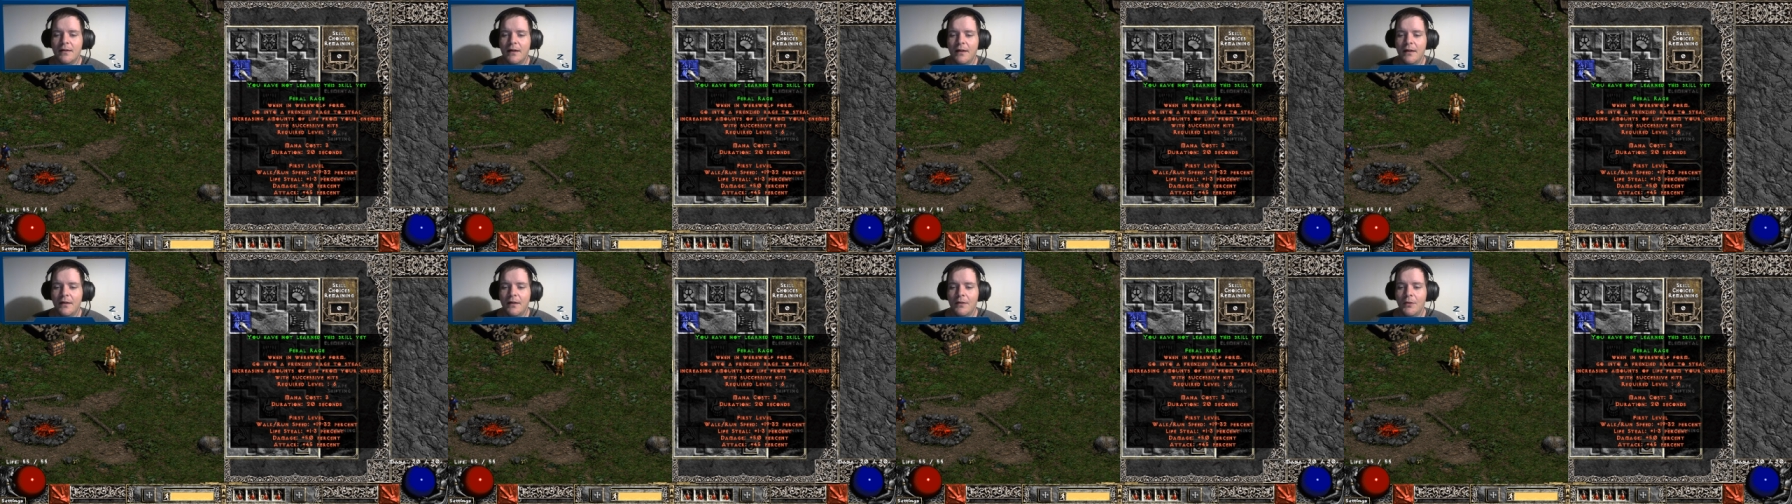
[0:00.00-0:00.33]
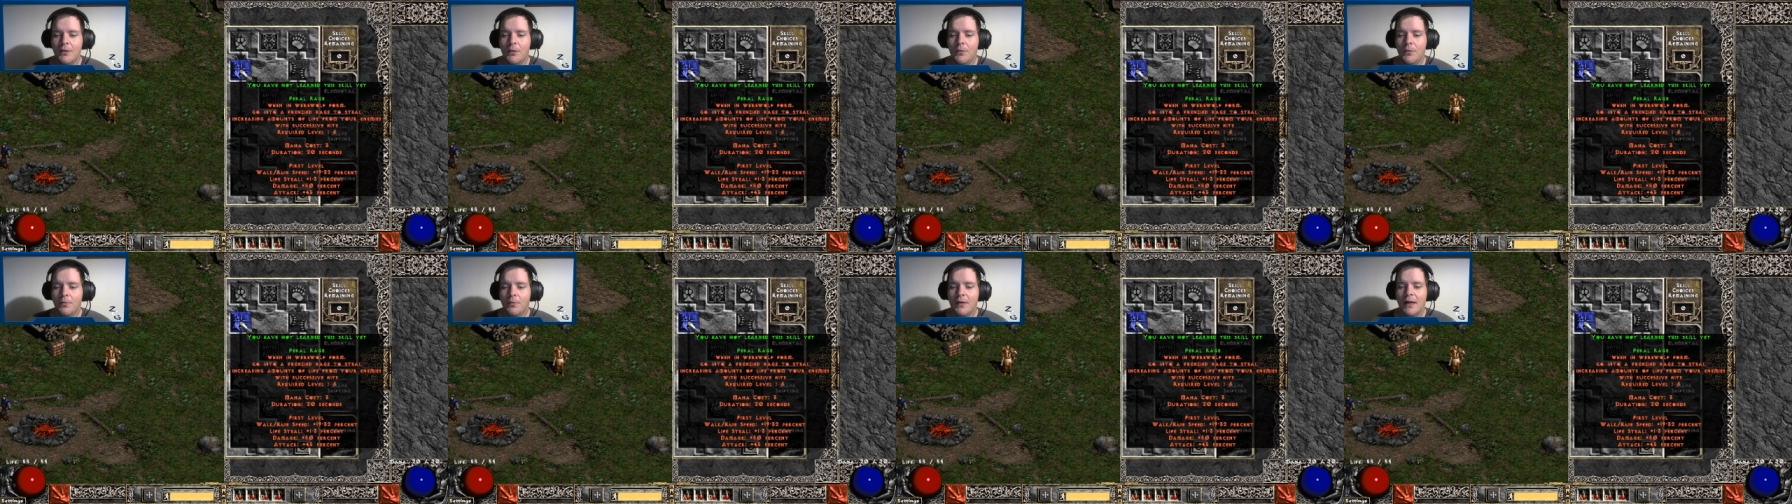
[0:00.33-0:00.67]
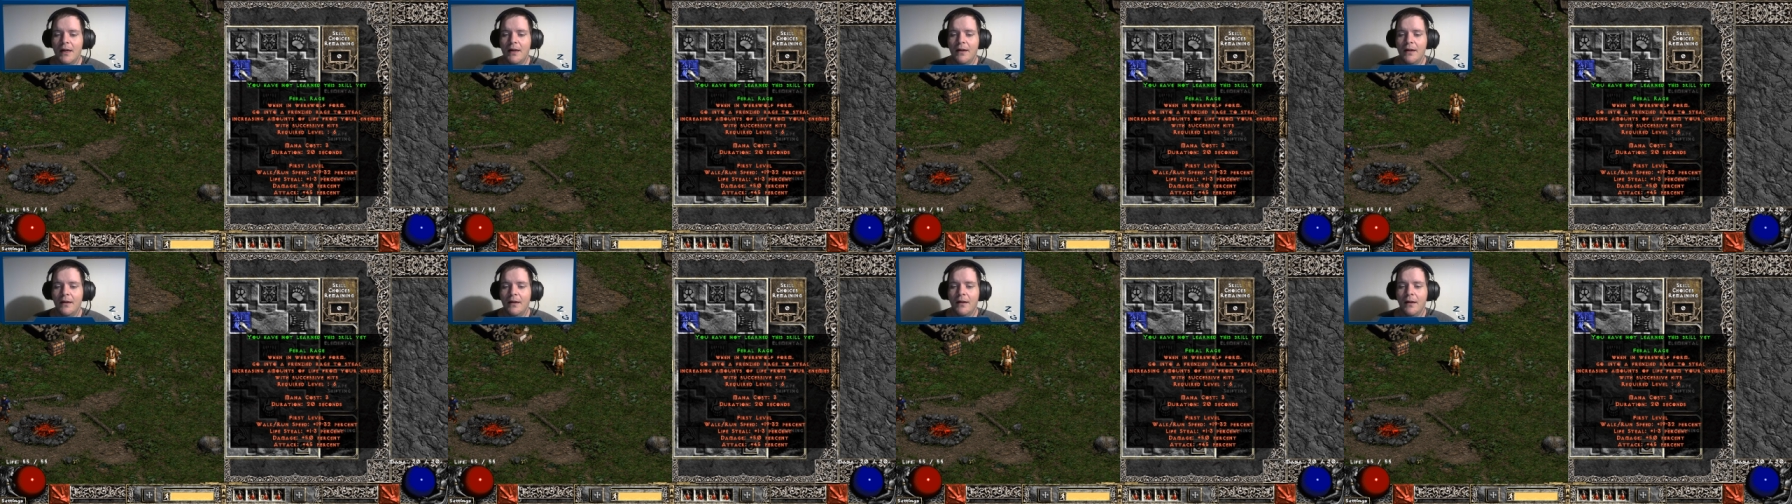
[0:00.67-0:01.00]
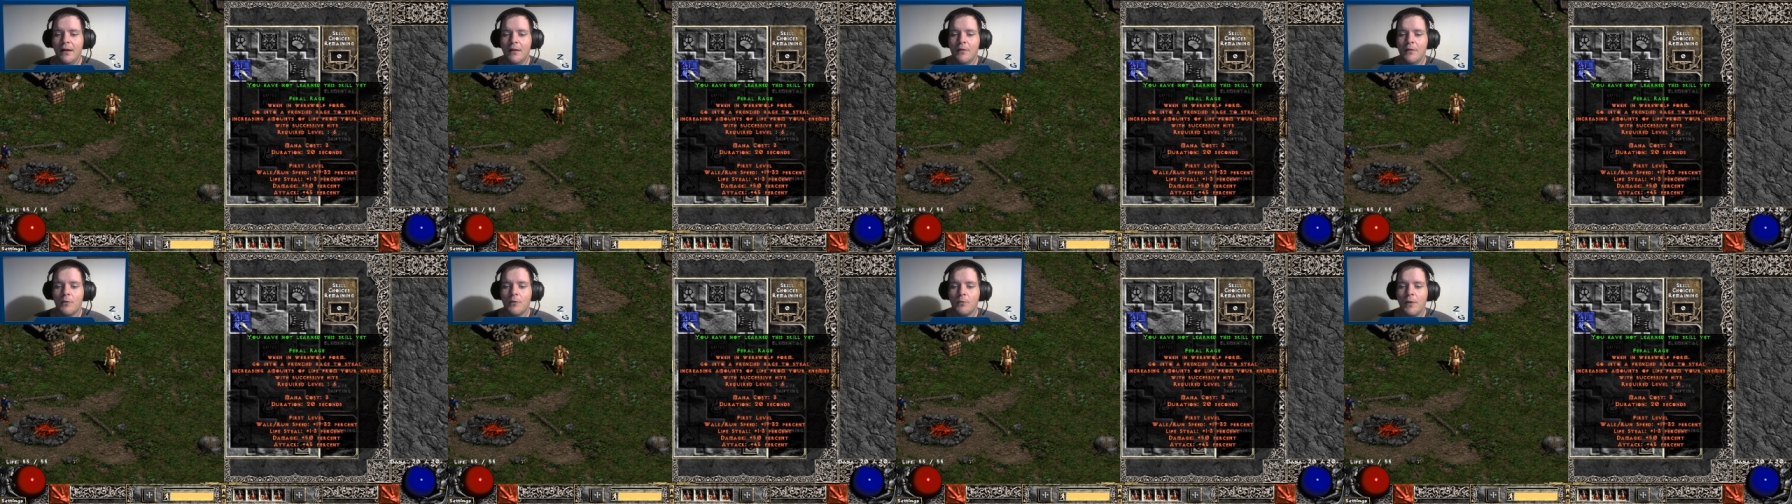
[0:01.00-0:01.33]
You gain
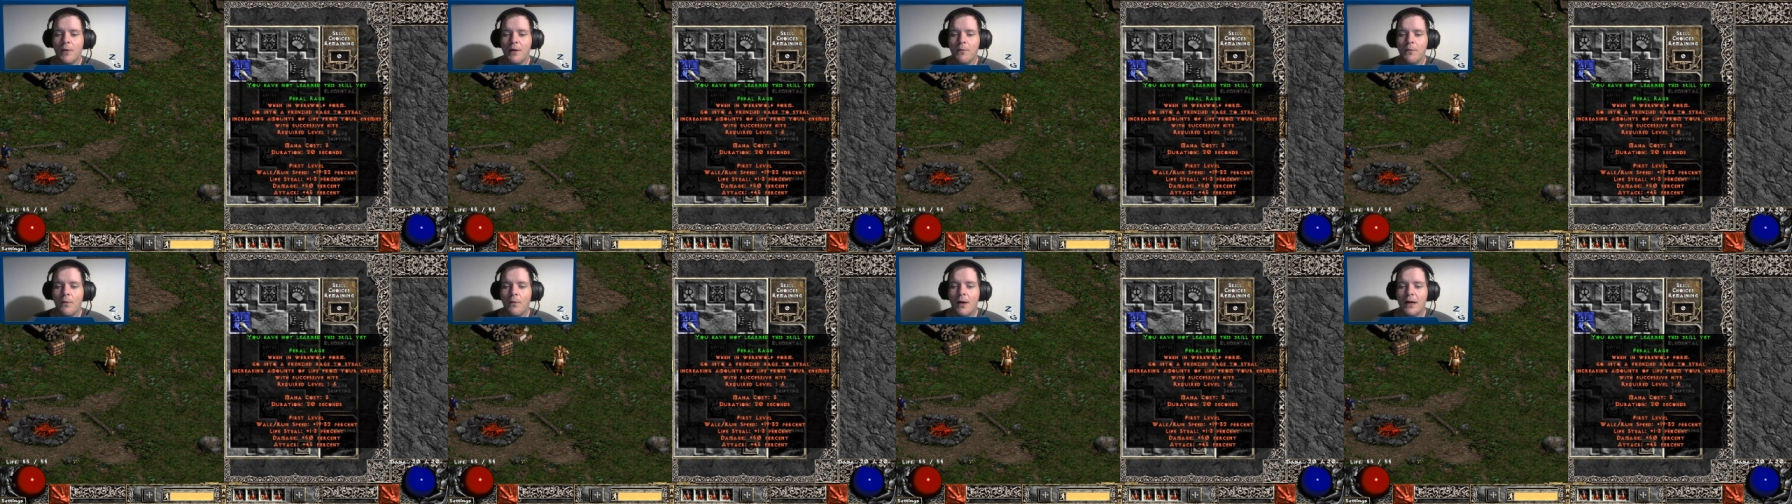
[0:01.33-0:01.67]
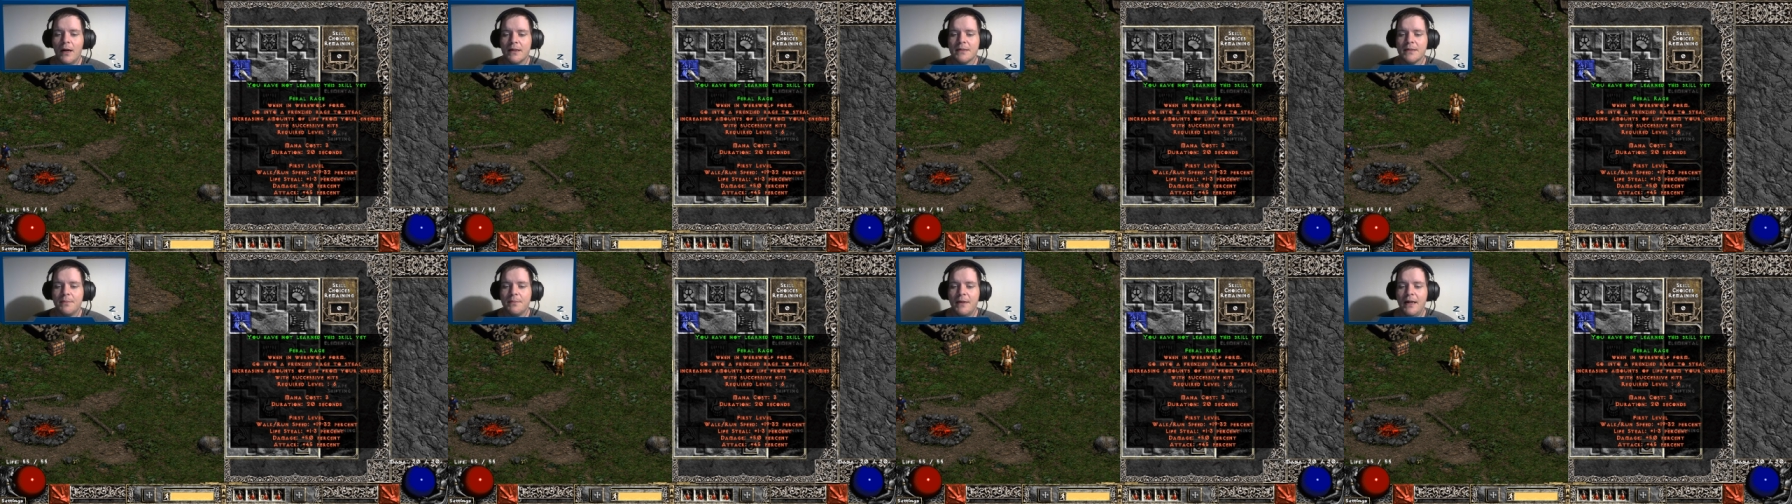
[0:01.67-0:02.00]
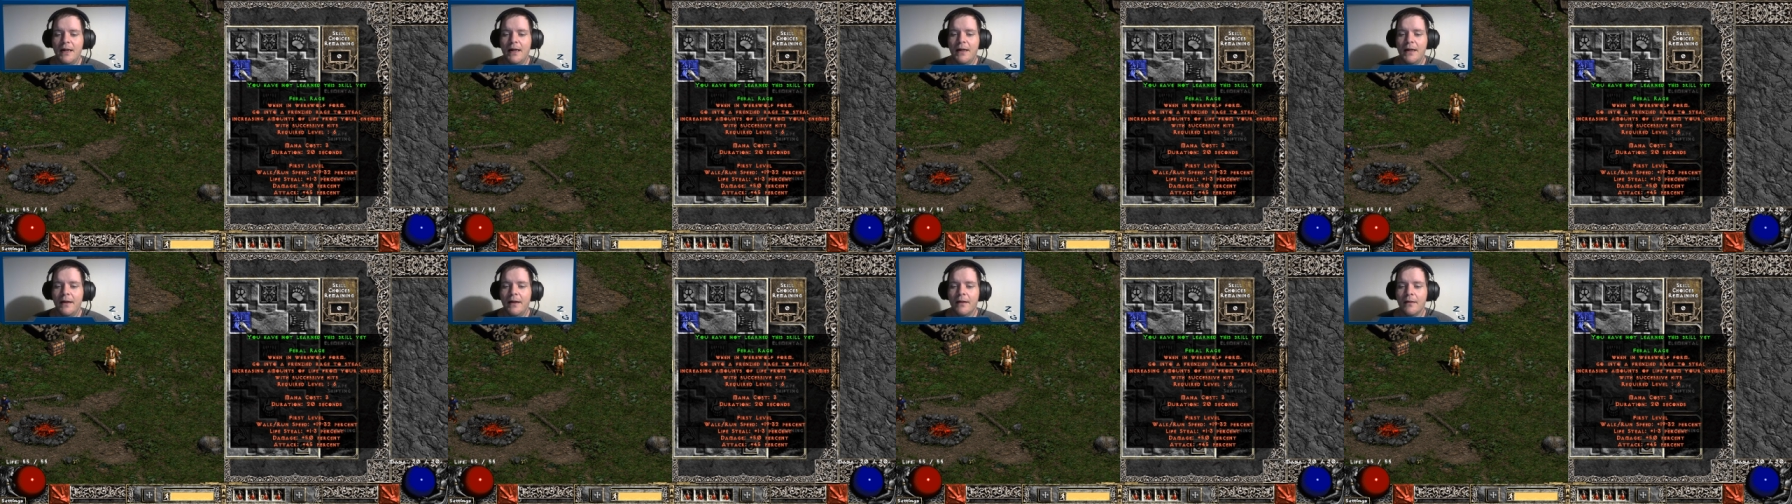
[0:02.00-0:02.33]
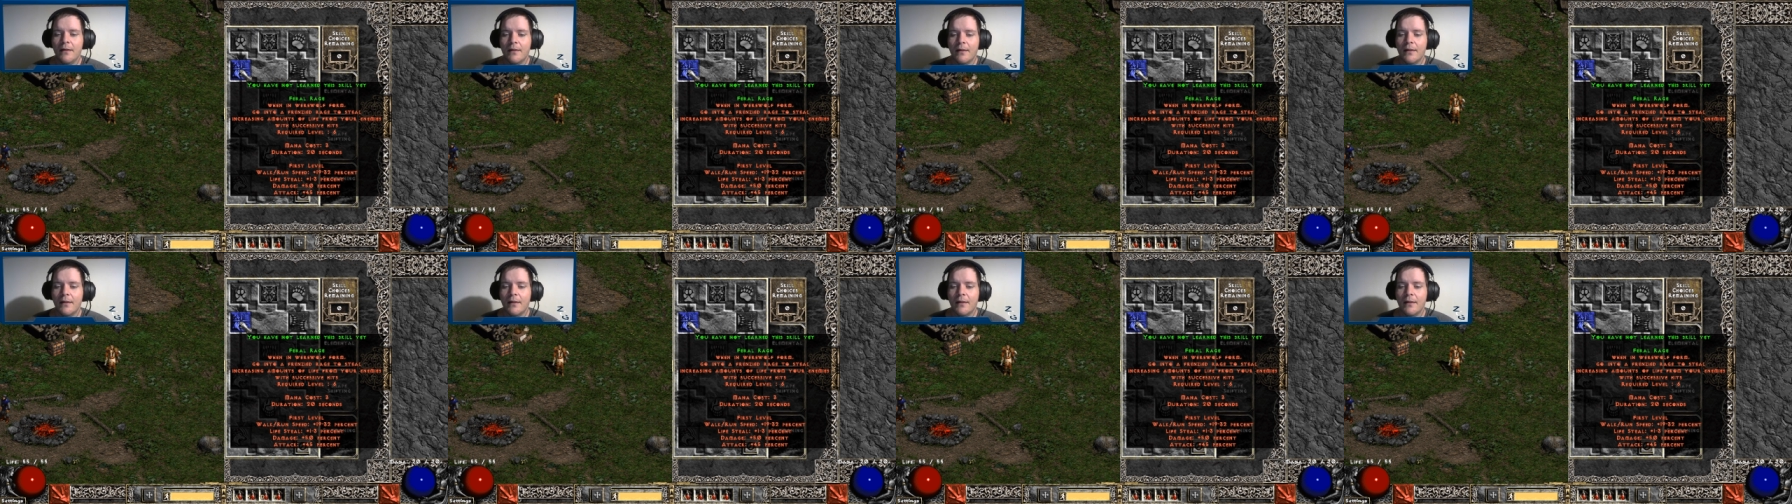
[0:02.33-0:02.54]
run walk speed,